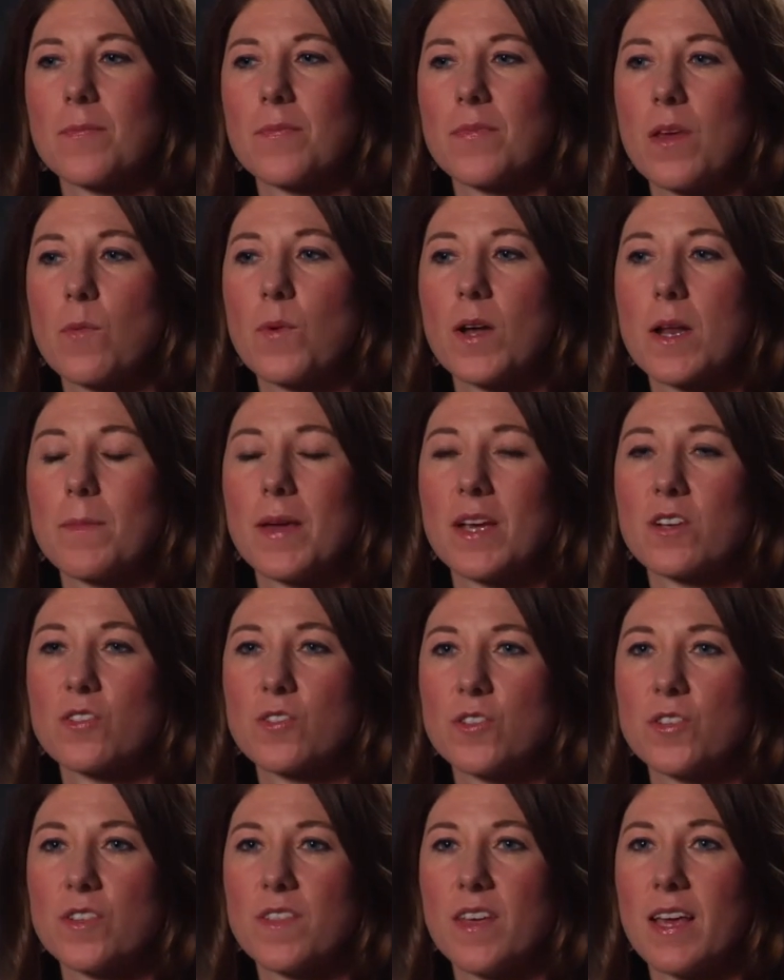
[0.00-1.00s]
they want to make
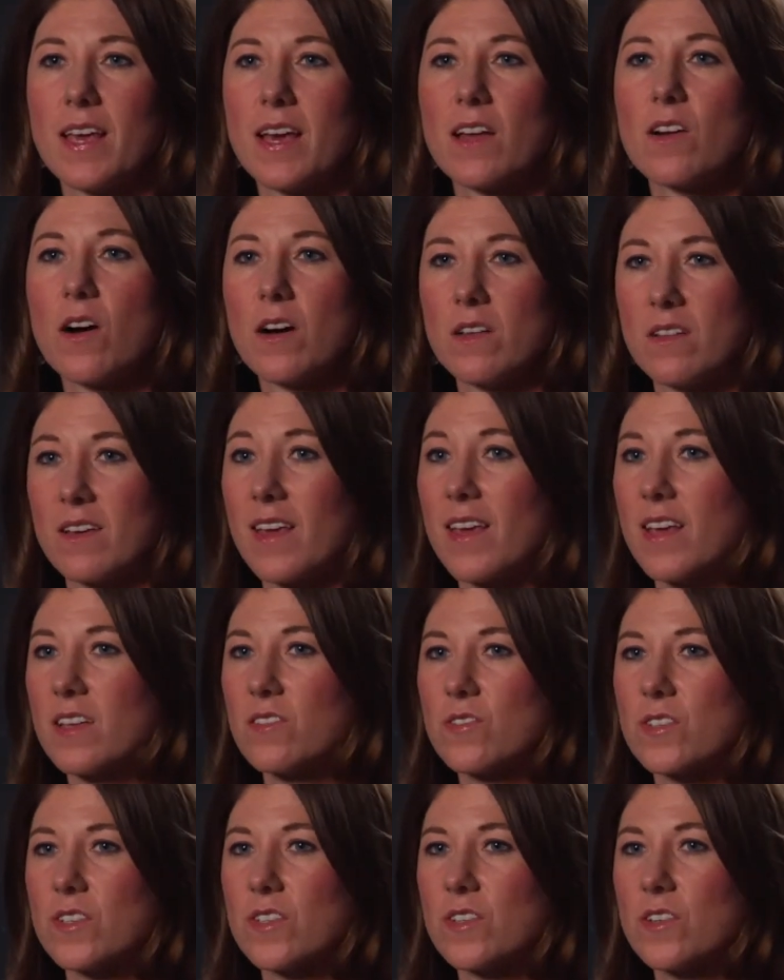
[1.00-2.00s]
sure they get all the
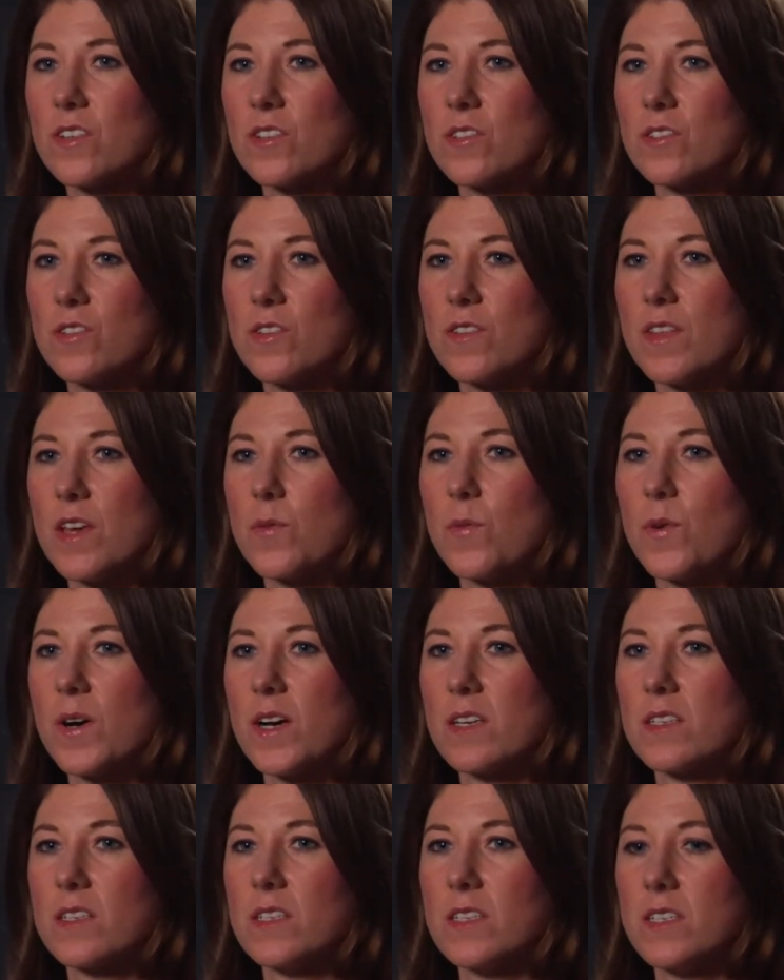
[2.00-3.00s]
cancer. So they
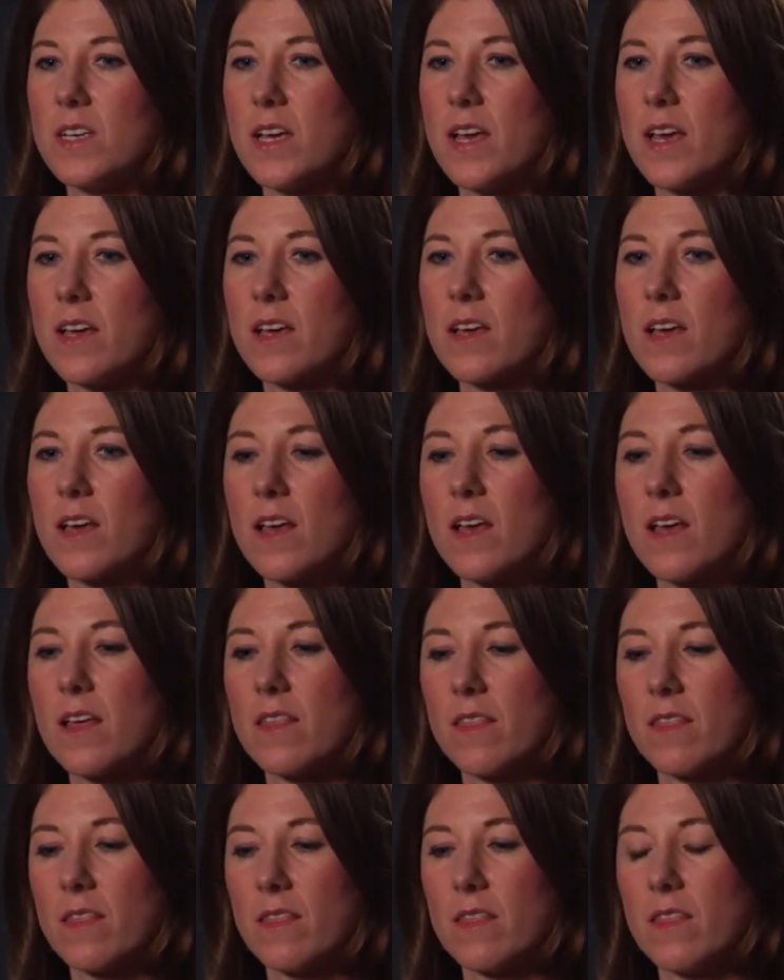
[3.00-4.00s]
want to take
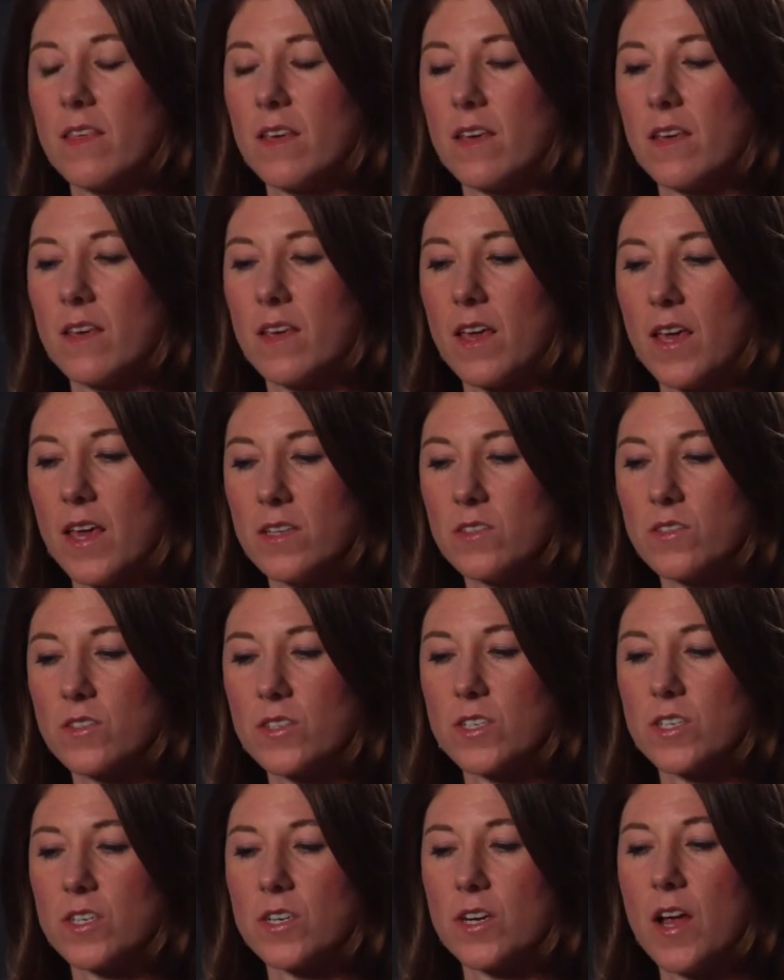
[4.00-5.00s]
the
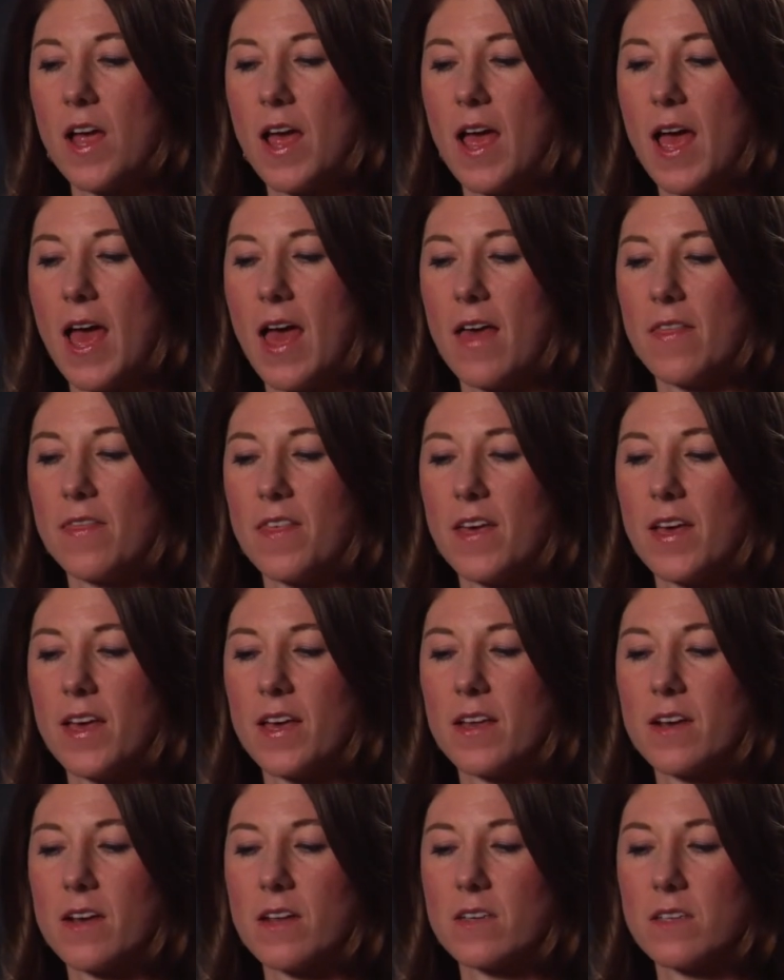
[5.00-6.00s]
cancer and
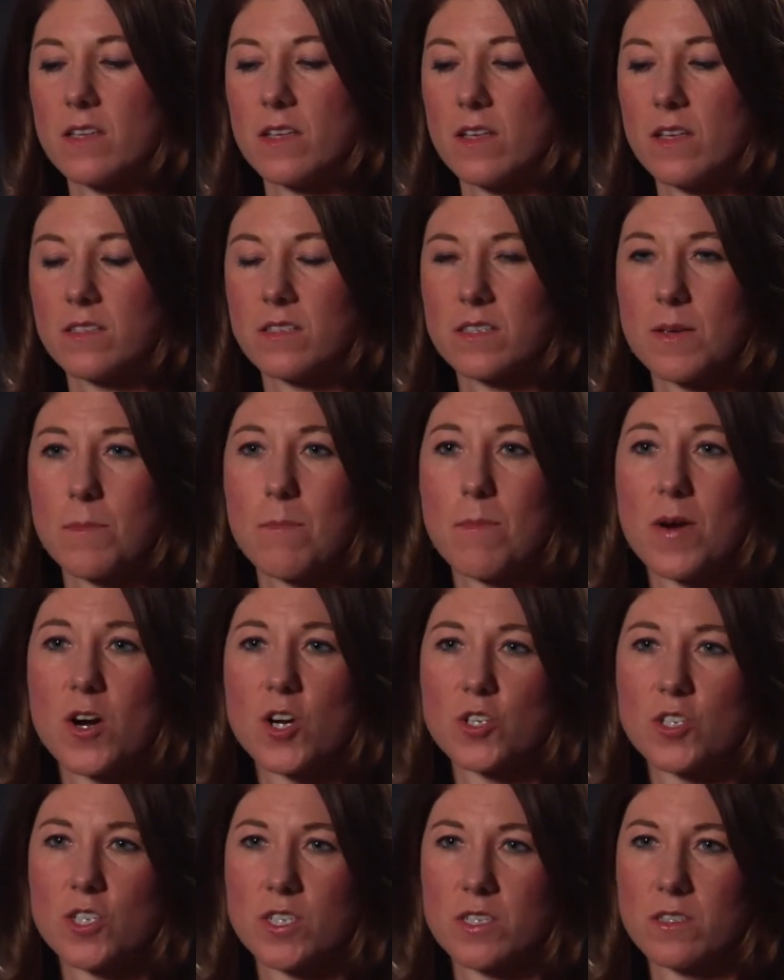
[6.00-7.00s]
then some
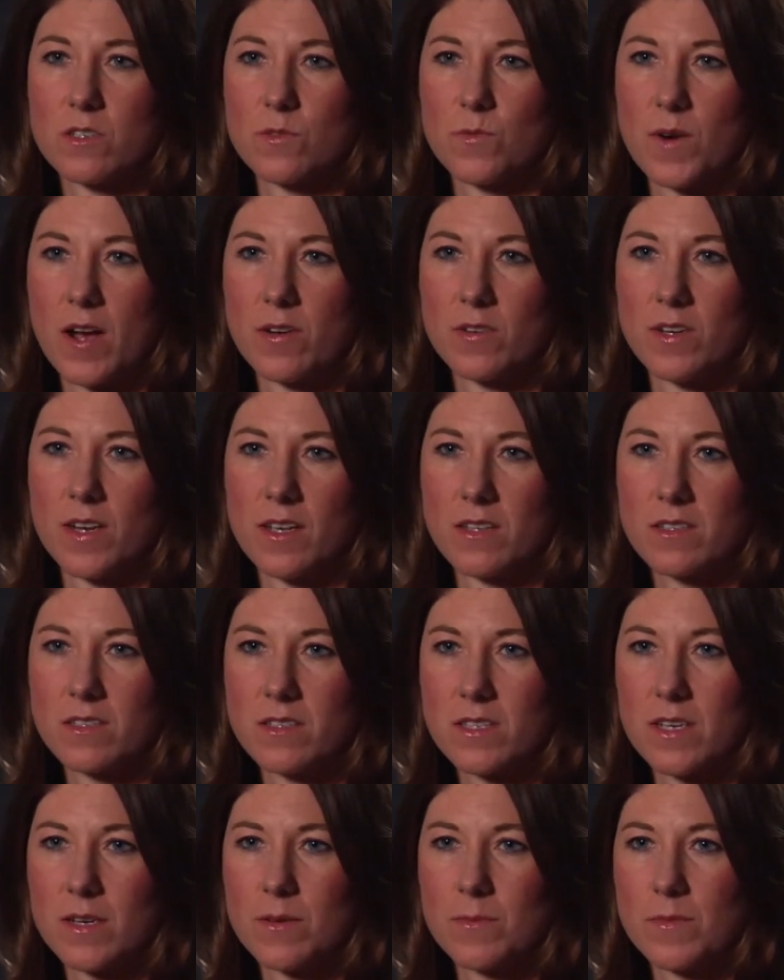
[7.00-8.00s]
margins around it,
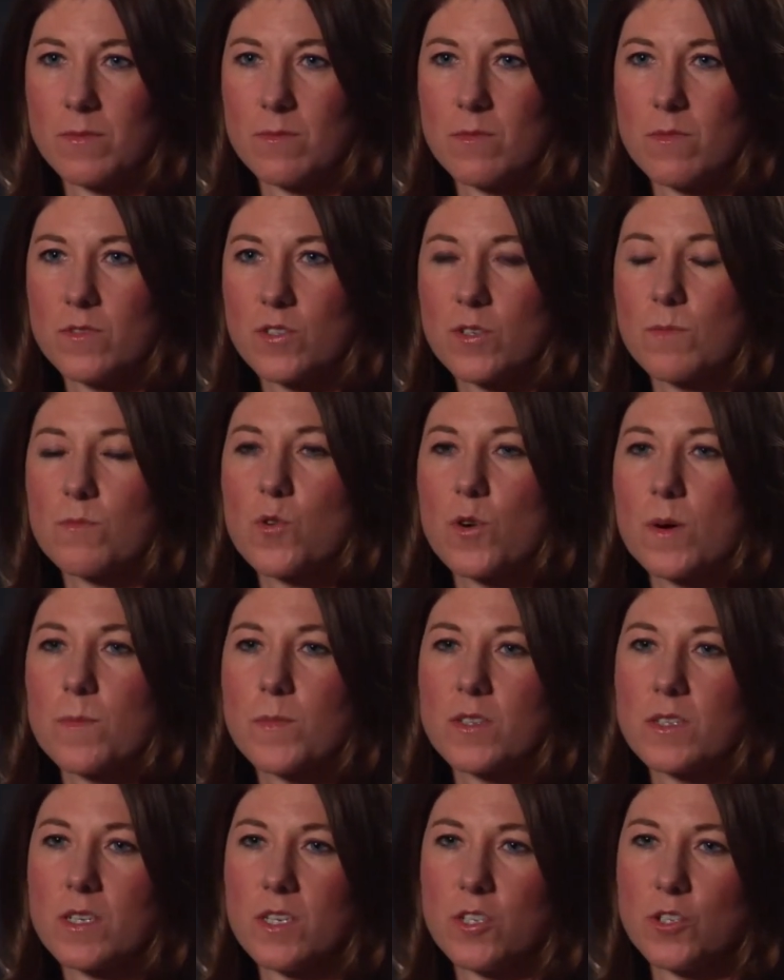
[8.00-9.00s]
some
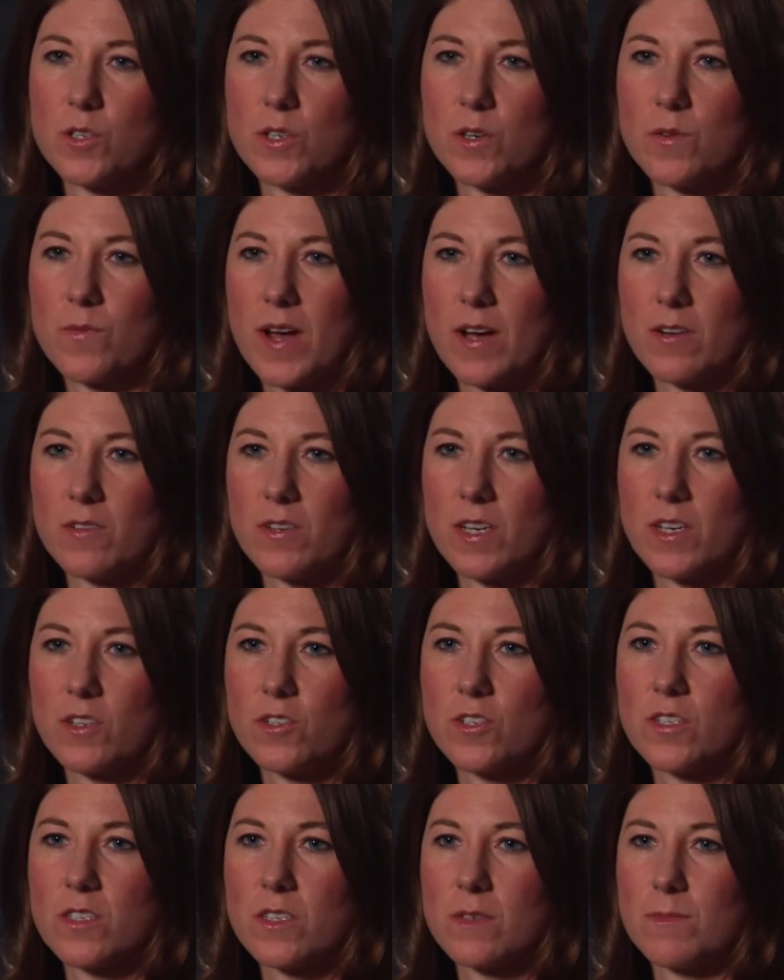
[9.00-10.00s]
normal tissue around it,
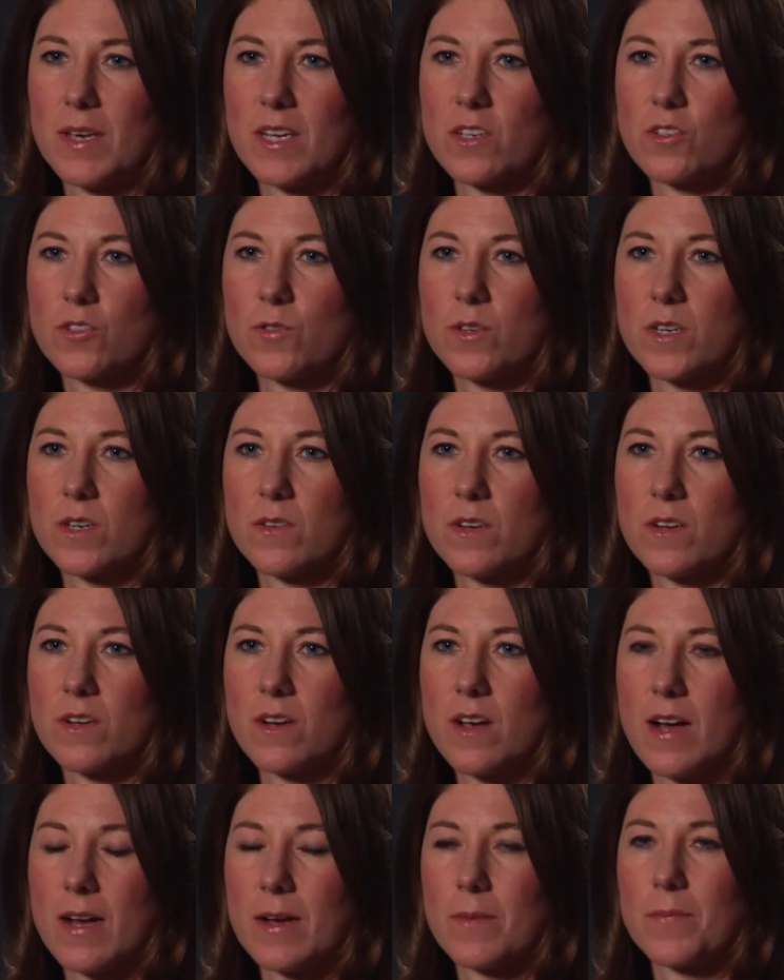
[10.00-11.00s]
just to make sure
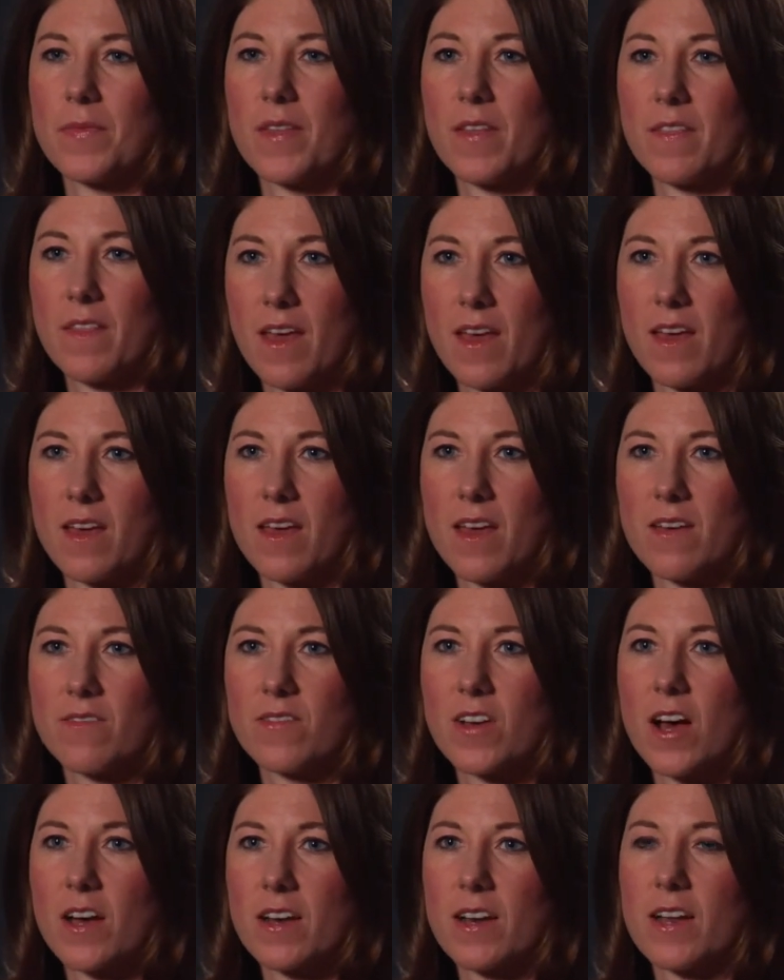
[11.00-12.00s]
that they
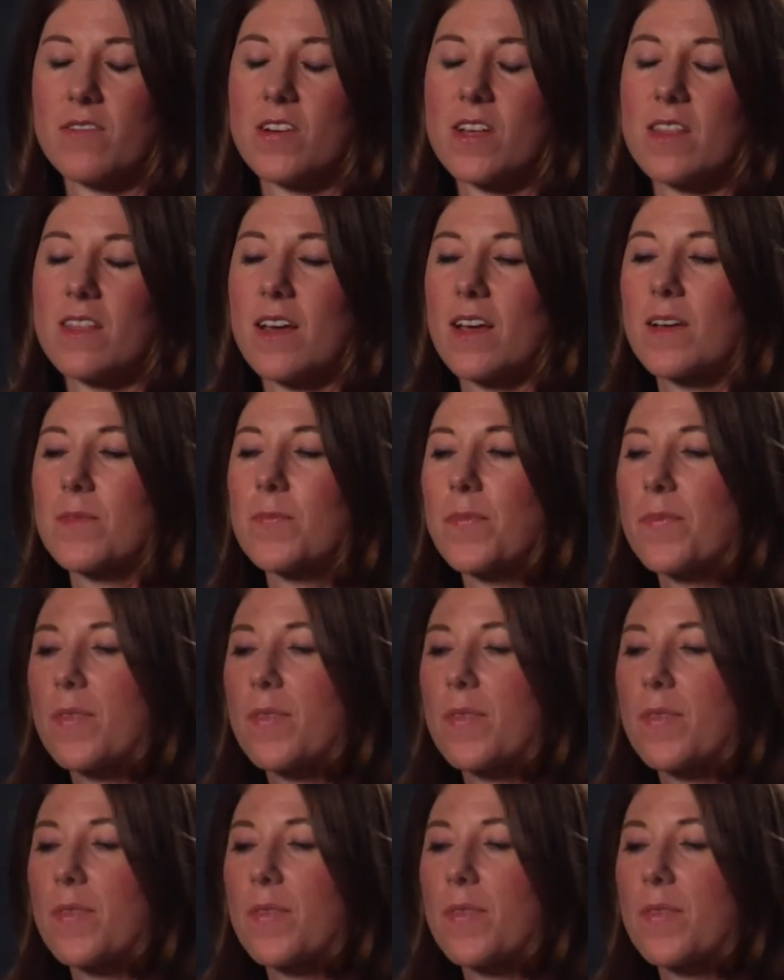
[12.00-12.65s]
have gotten everything.